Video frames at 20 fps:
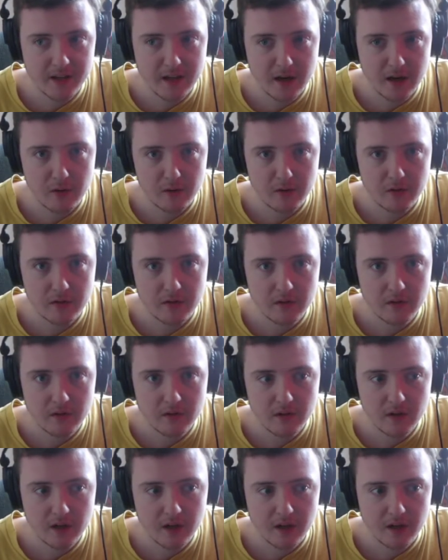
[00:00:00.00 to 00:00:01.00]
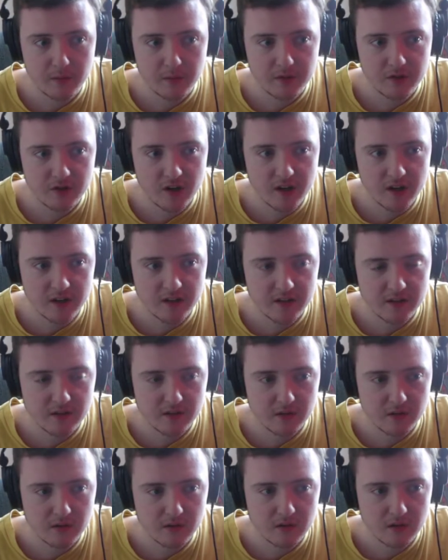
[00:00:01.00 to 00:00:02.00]
down and I'm trying
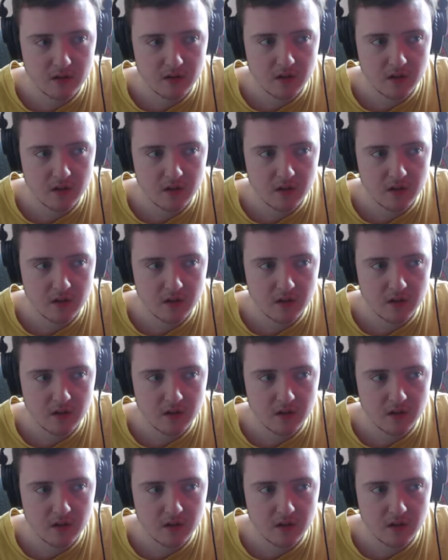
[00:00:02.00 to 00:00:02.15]
to